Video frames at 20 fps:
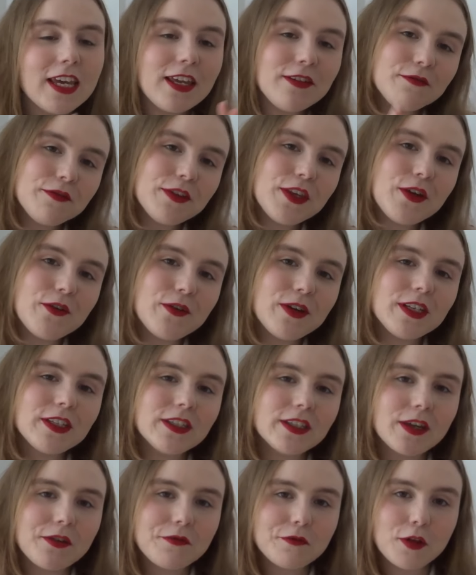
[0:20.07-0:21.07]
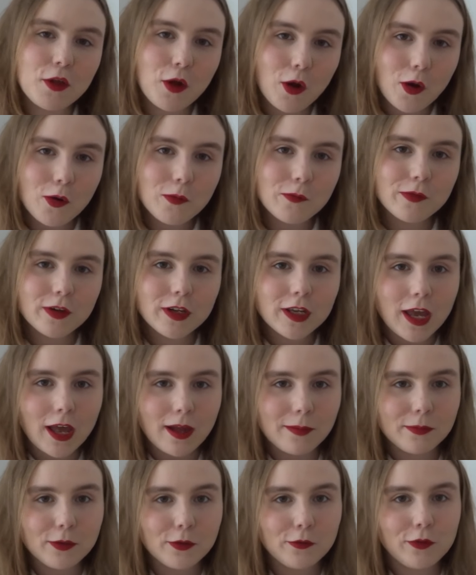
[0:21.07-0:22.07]
and theories that will hopefully
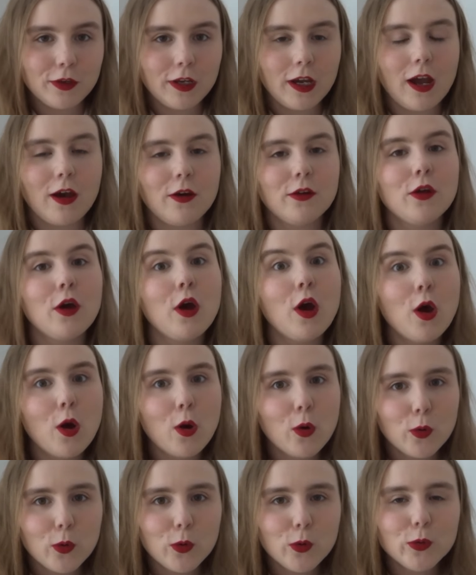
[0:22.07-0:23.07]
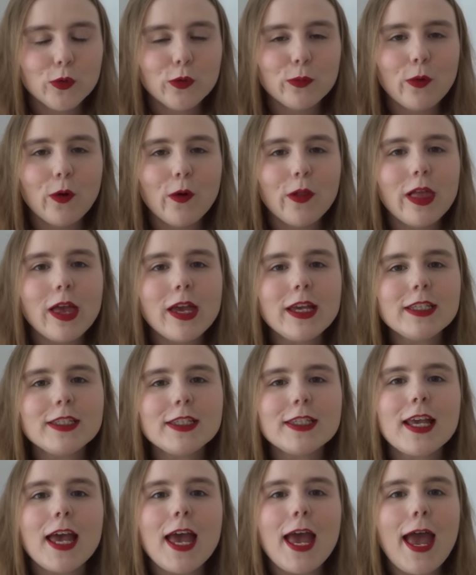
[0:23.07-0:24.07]
help you figure out who the mole is.